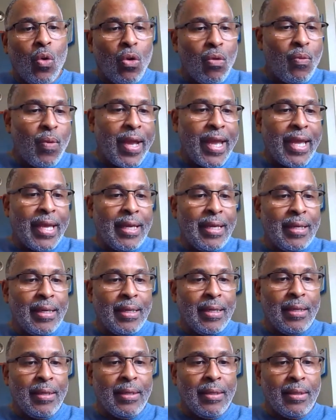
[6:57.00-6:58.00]
away
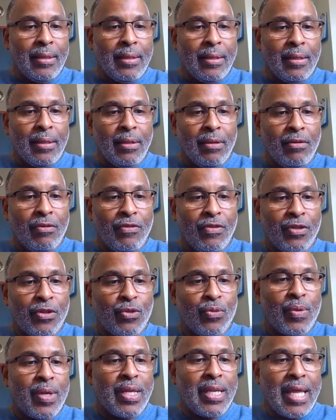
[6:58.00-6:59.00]
for
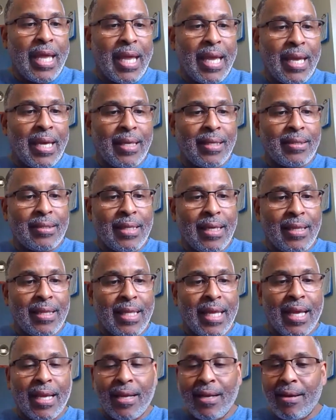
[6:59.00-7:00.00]
3 days
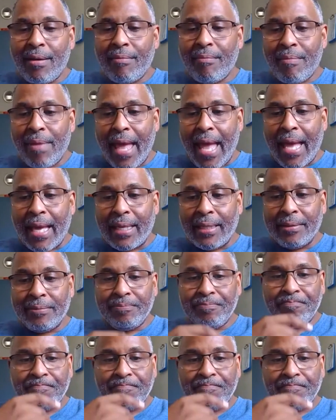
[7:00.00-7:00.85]
and then come back.